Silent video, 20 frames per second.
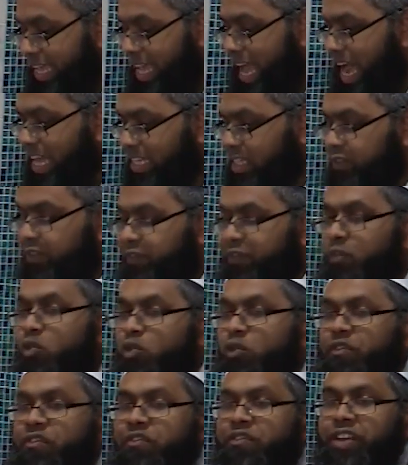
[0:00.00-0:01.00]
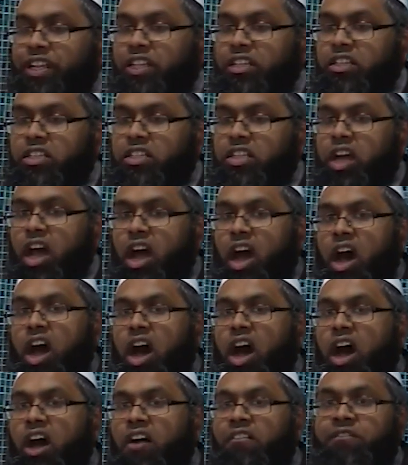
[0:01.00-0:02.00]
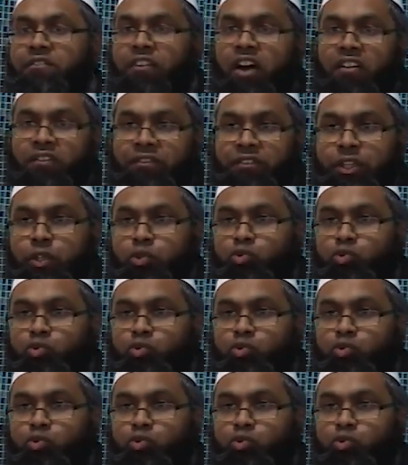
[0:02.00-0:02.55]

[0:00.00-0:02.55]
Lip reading: has fulfilled half of his